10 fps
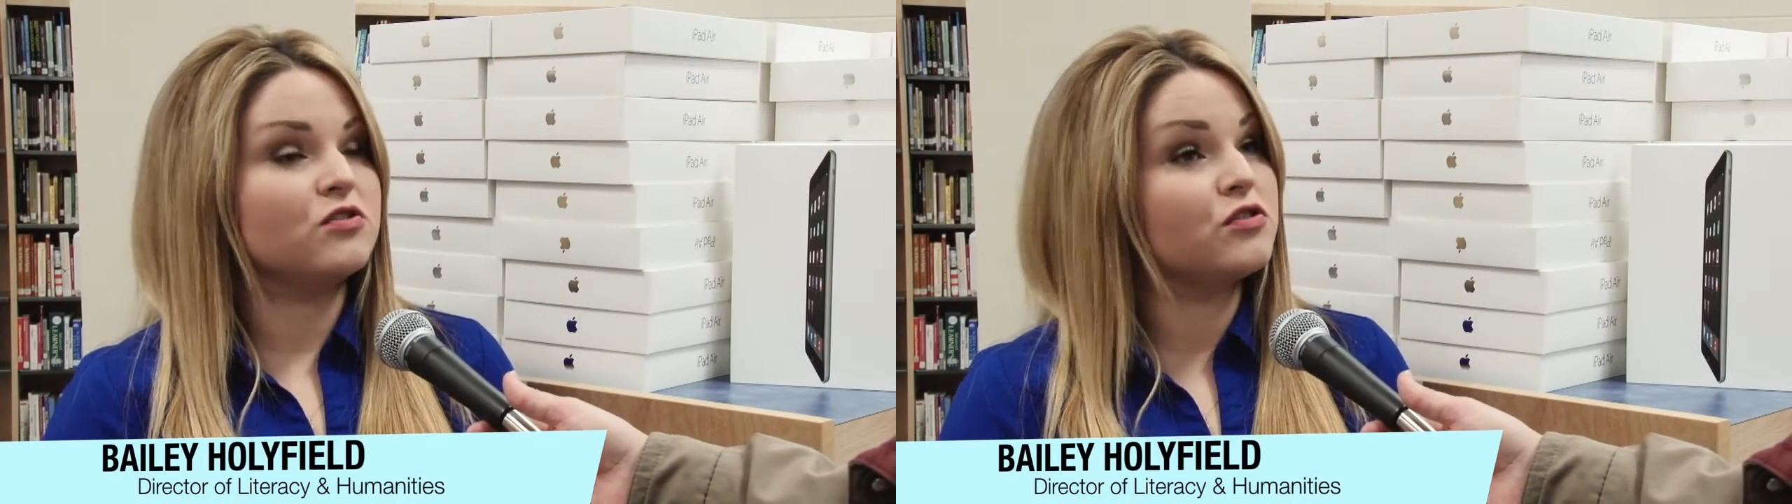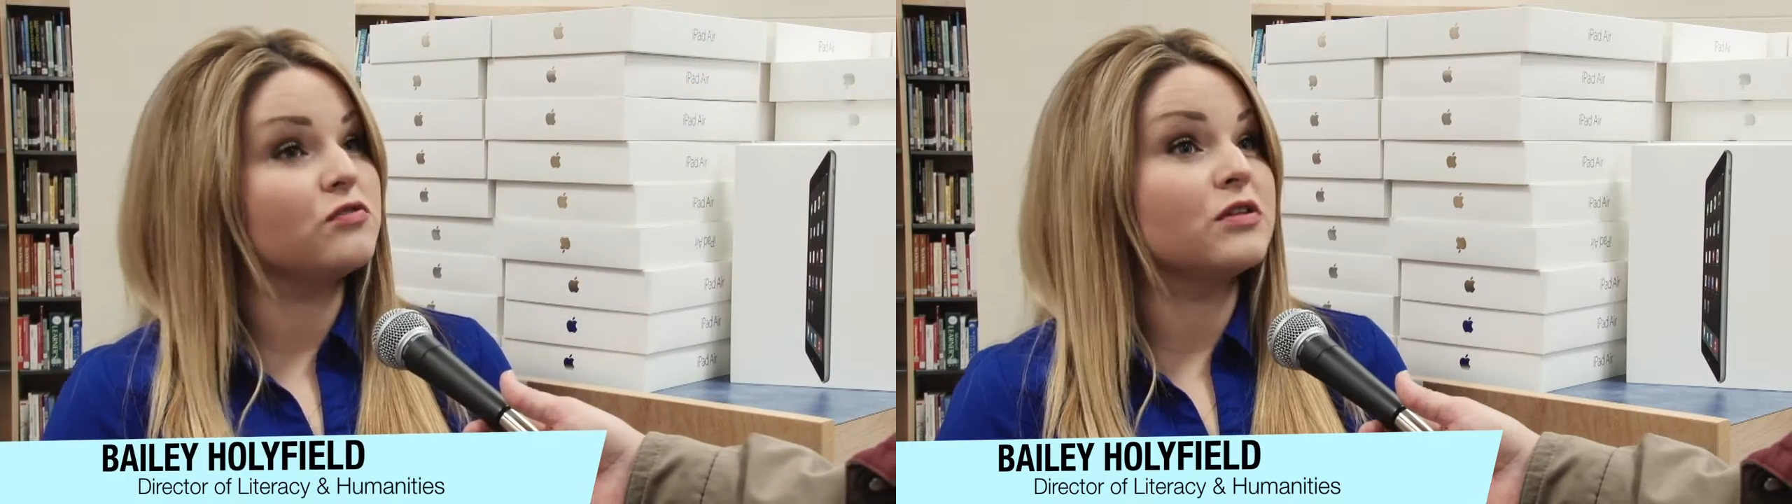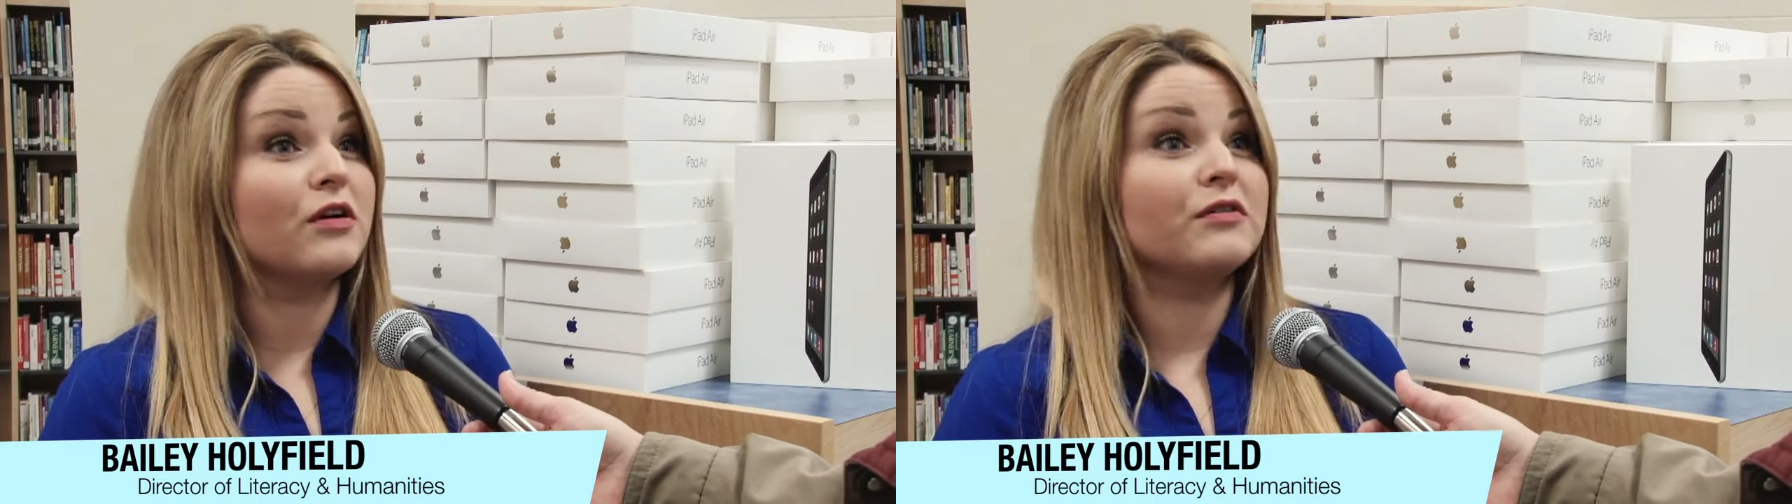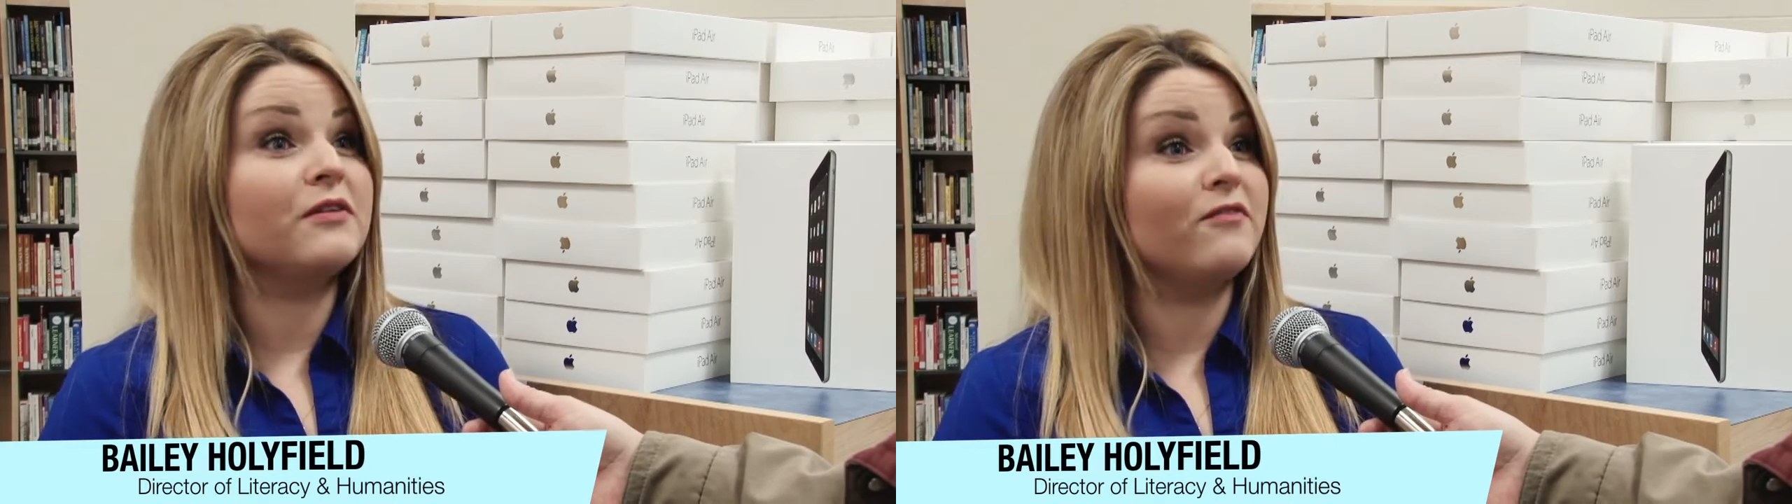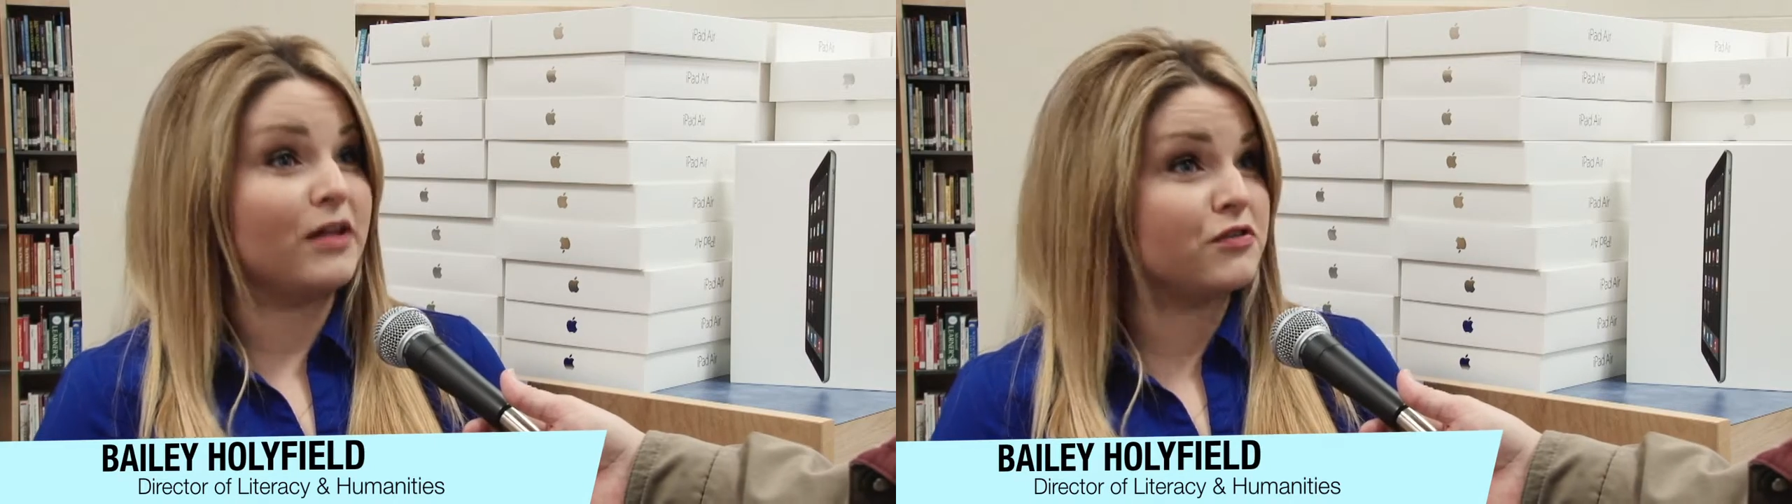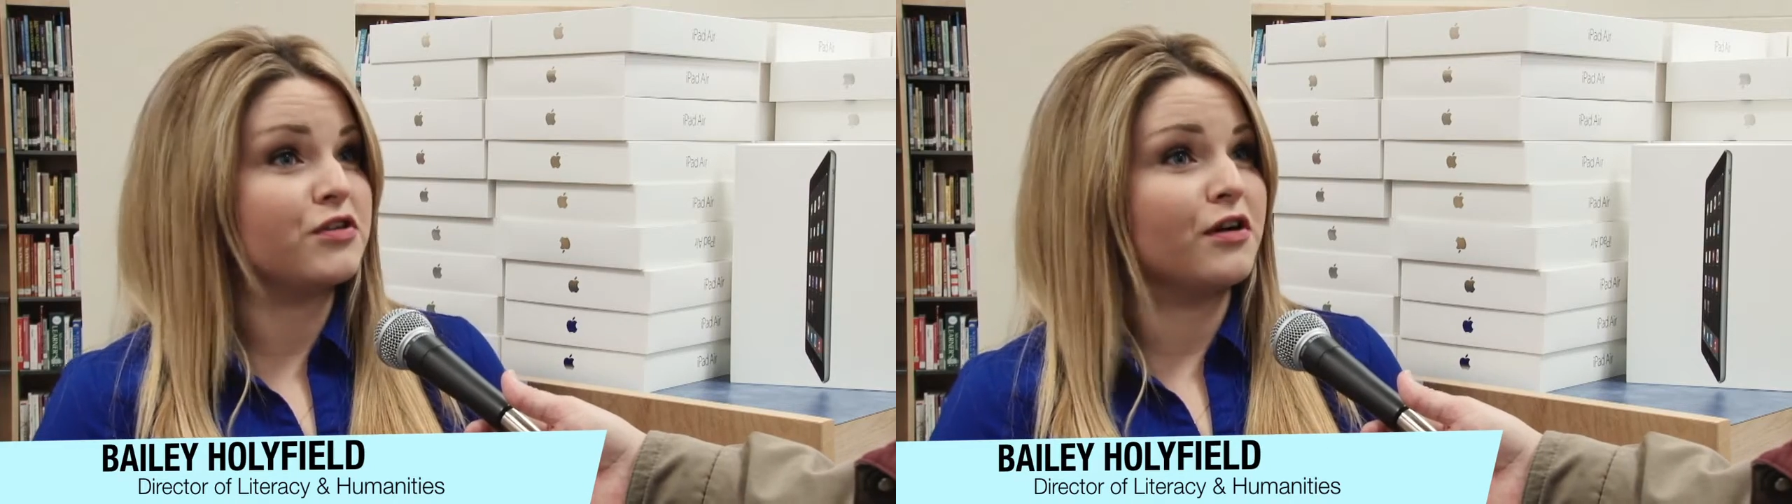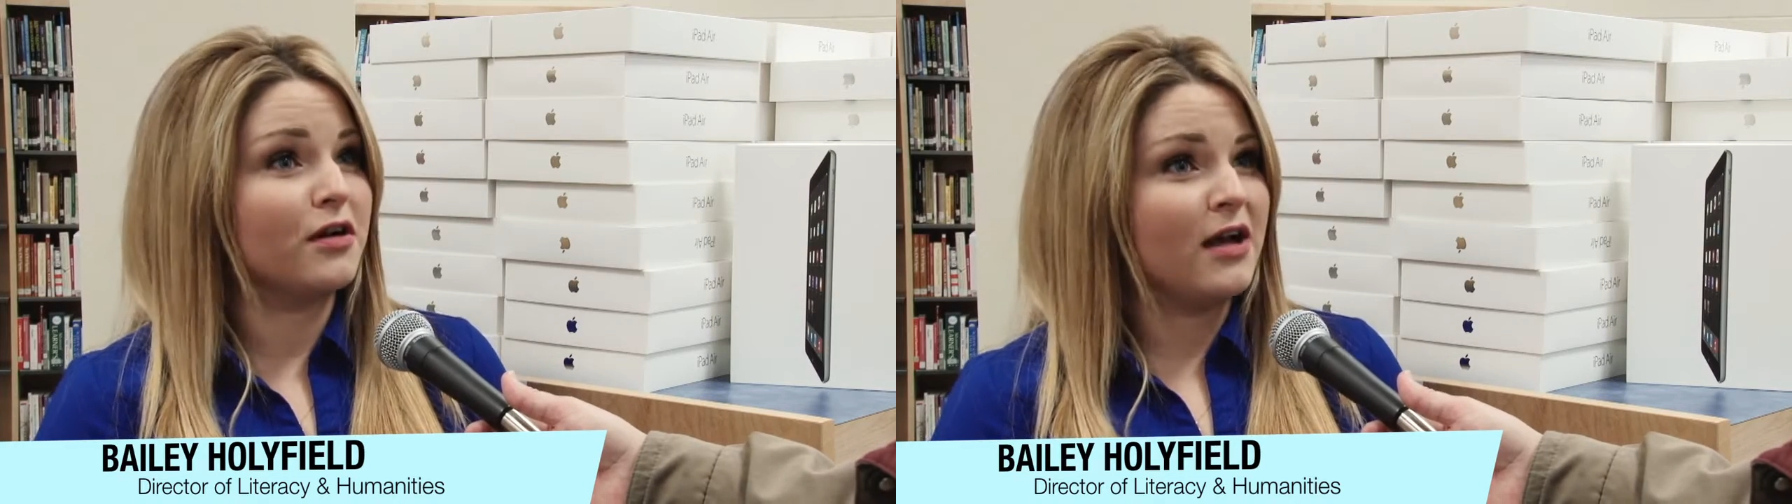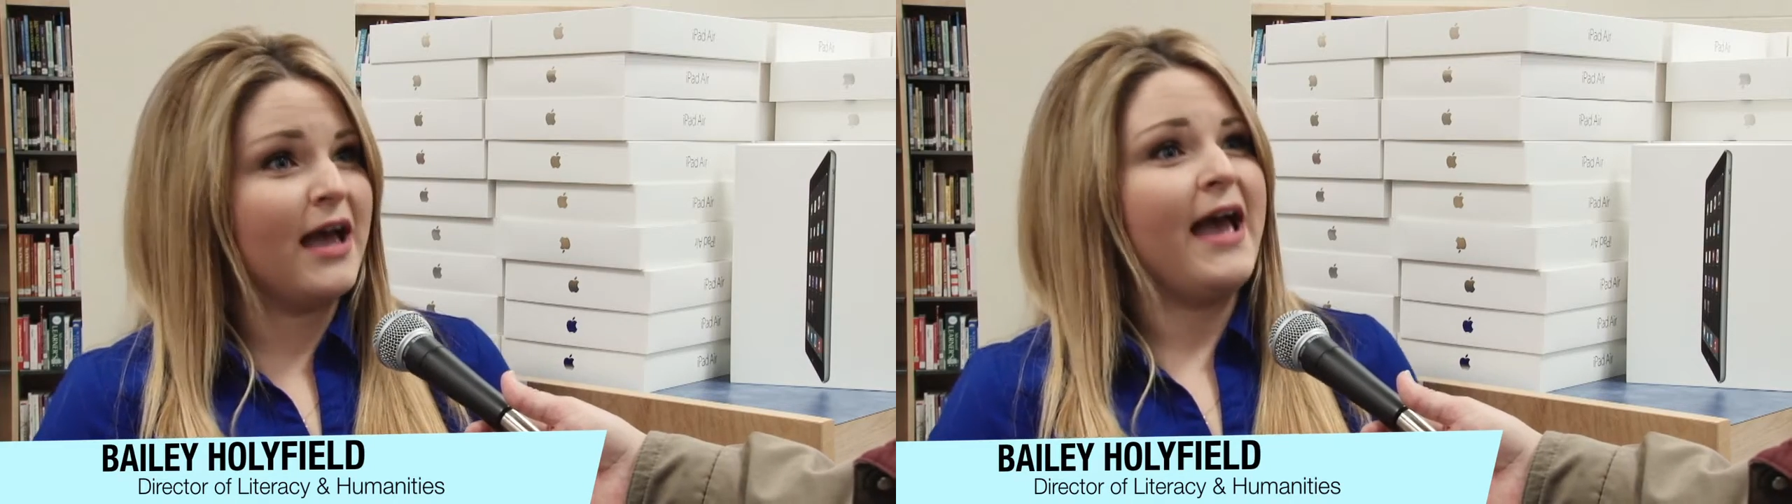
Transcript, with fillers: to choose their own adventure